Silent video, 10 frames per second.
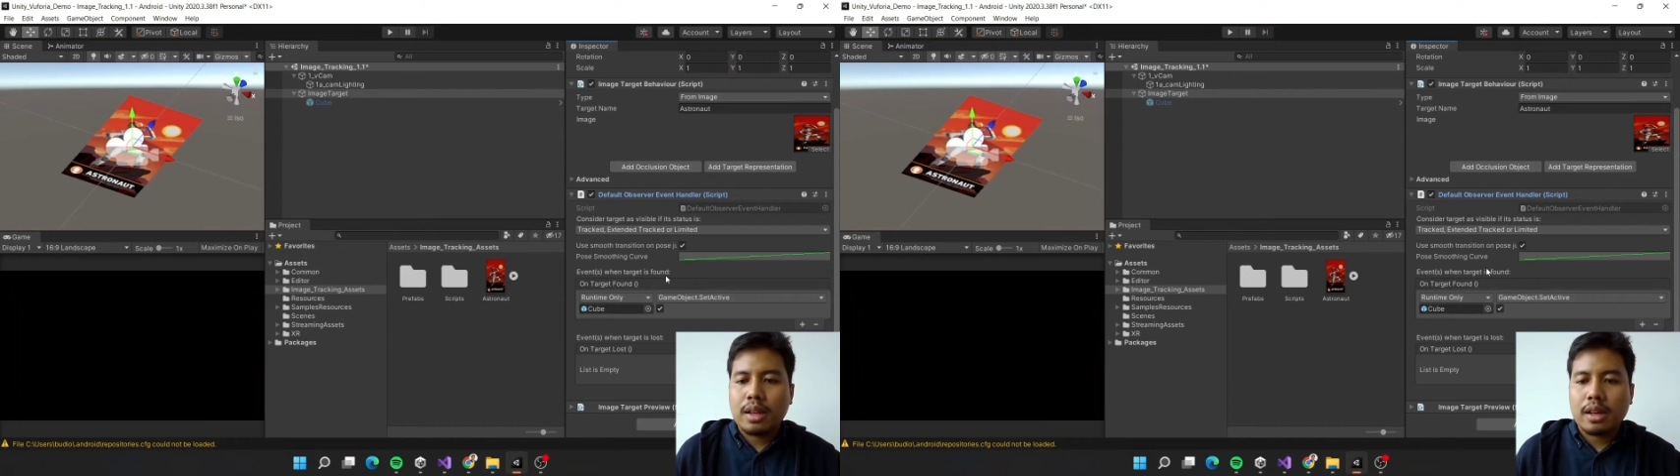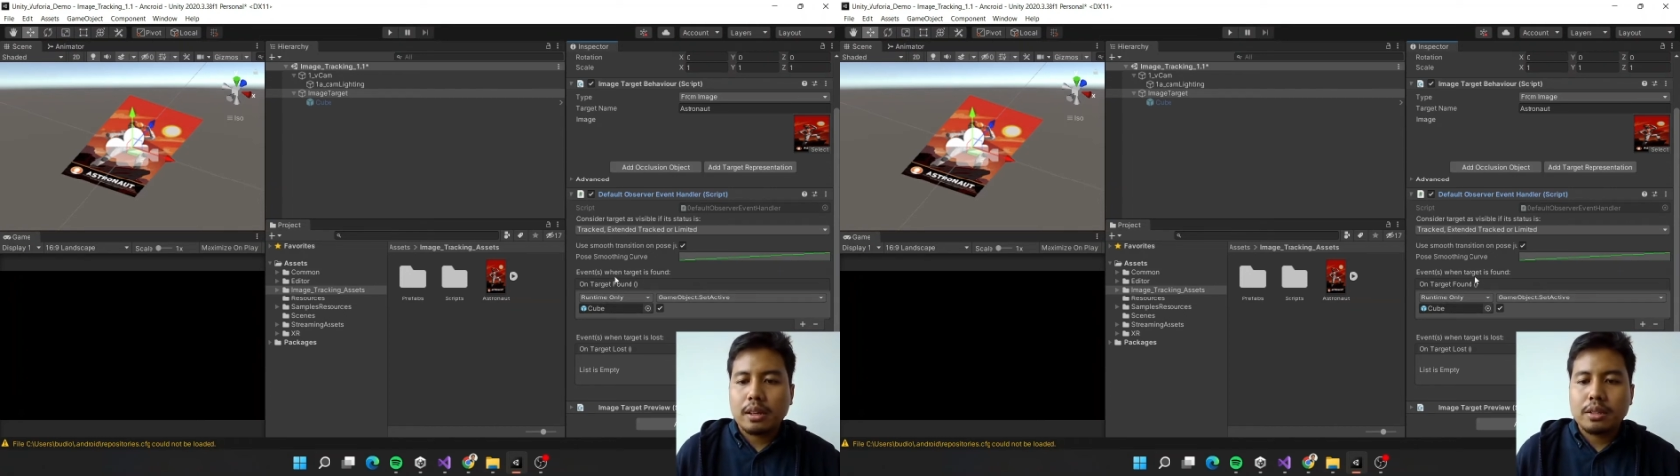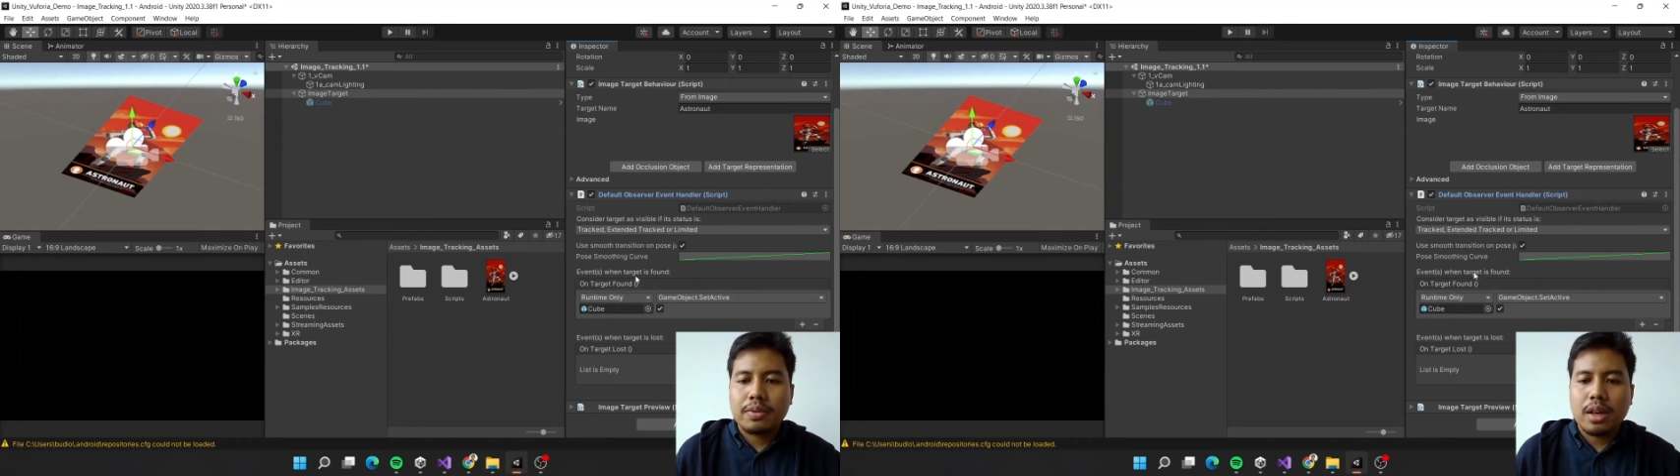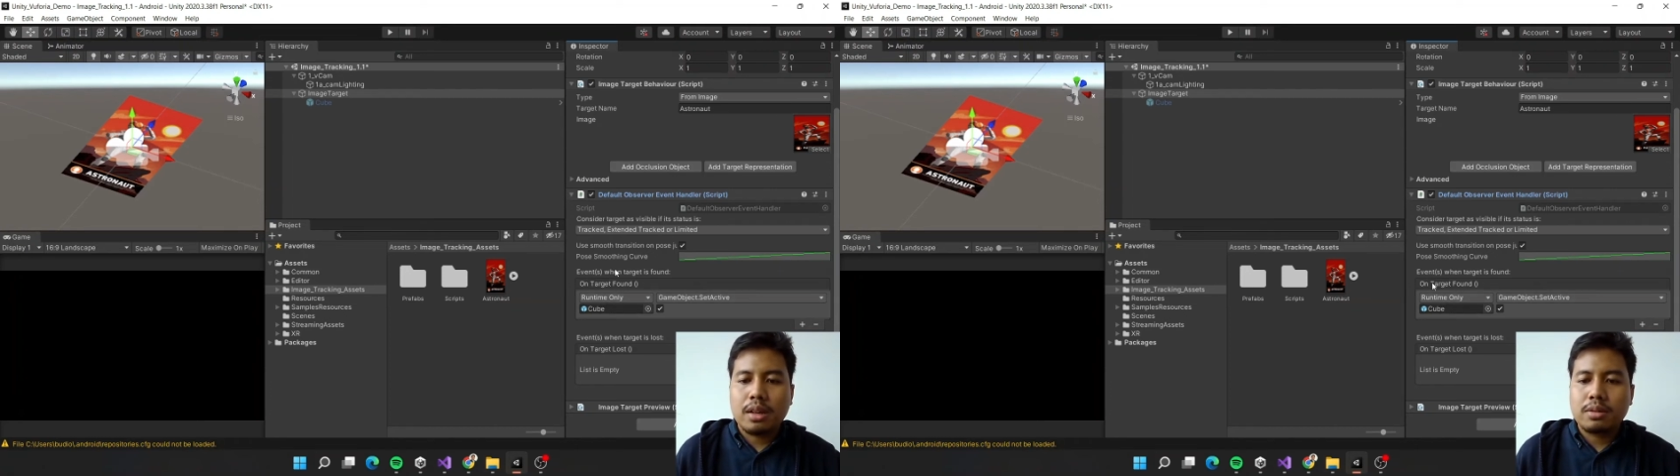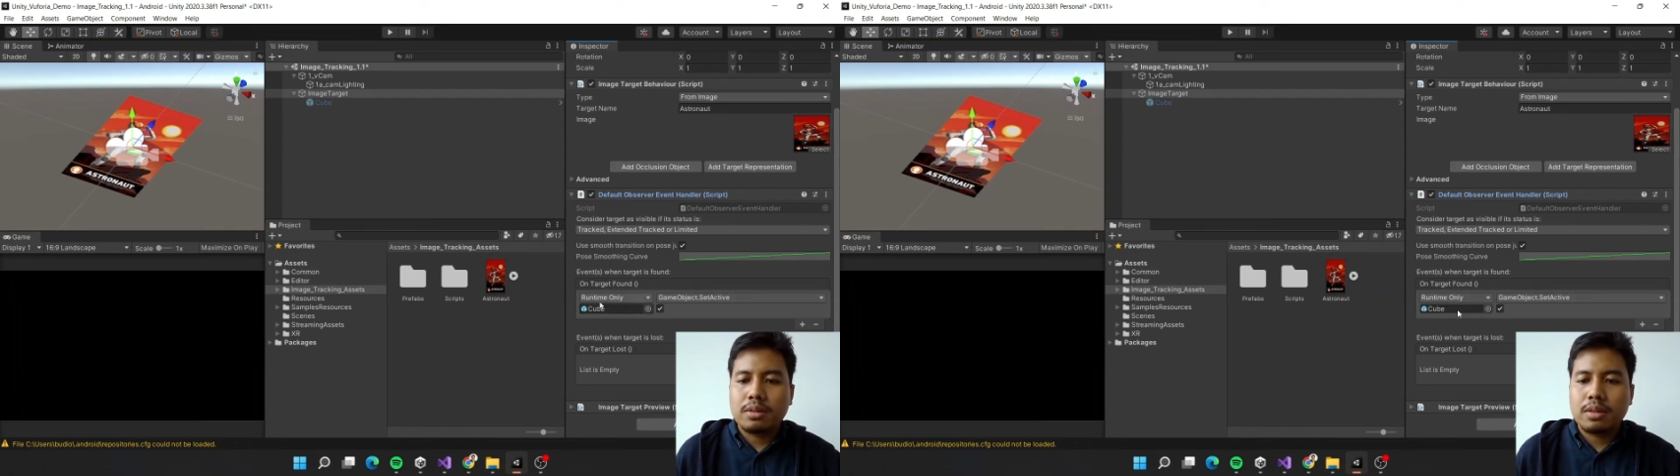target is
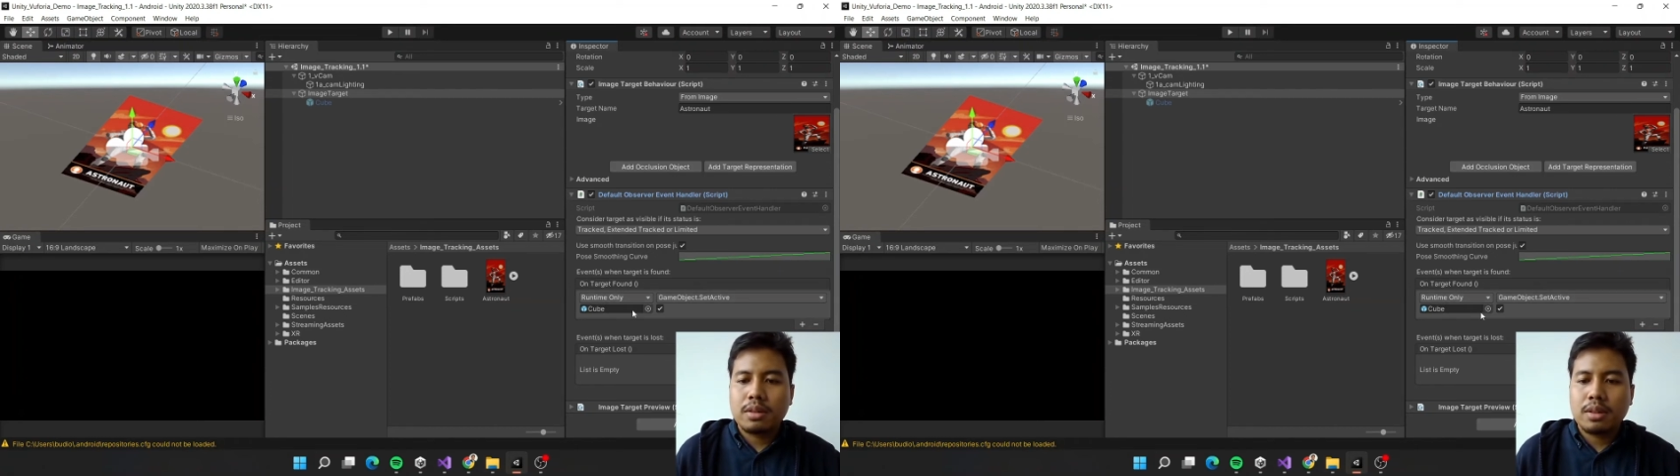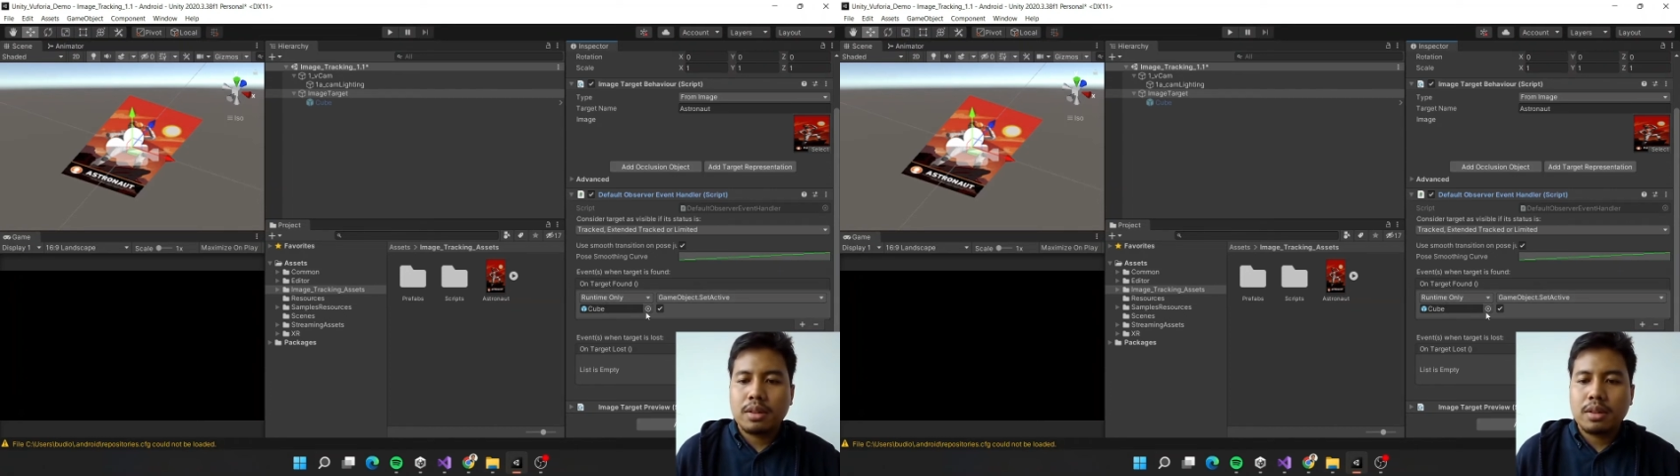found,